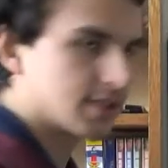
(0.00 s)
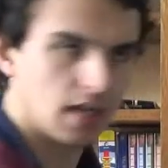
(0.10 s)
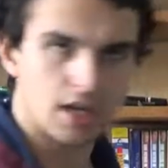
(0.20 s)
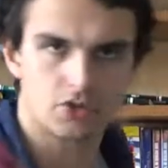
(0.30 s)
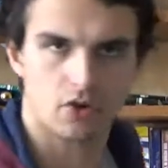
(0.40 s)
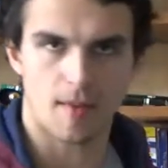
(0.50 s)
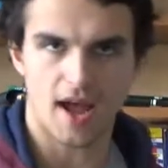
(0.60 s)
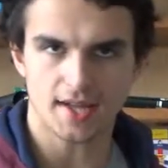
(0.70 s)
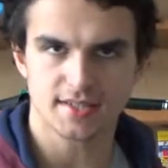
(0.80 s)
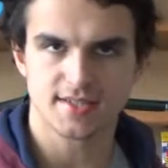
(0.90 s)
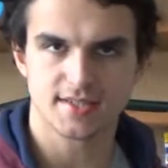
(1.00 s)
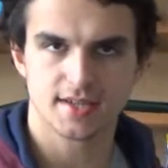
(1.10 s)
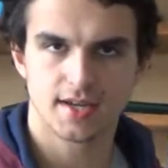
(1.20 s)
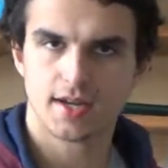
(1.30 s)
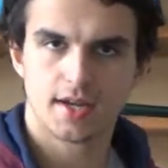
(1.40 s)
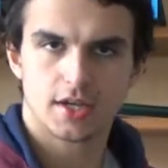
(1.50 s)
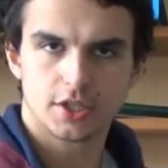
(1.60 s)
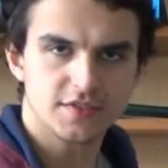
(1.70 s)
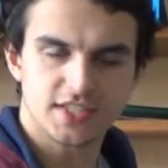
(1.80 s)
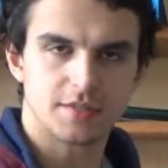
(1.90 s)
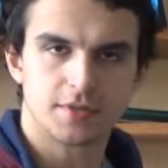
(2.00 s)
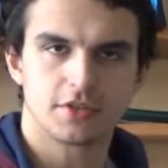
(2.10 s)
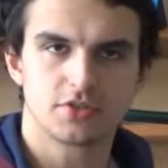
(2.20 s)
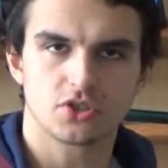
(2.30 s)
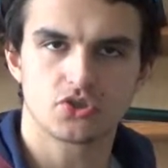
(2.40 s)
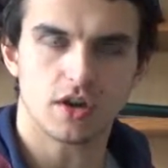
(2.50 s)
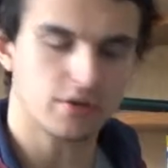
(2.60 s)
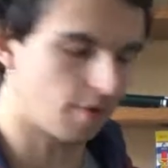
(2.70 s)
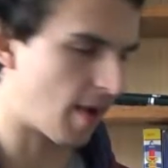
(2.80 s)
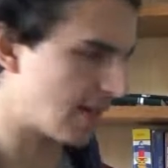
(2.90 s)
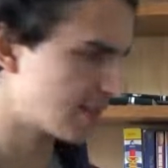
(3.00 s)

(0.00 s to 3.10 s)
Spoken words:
dichromats. You suddenly produce a trichromat.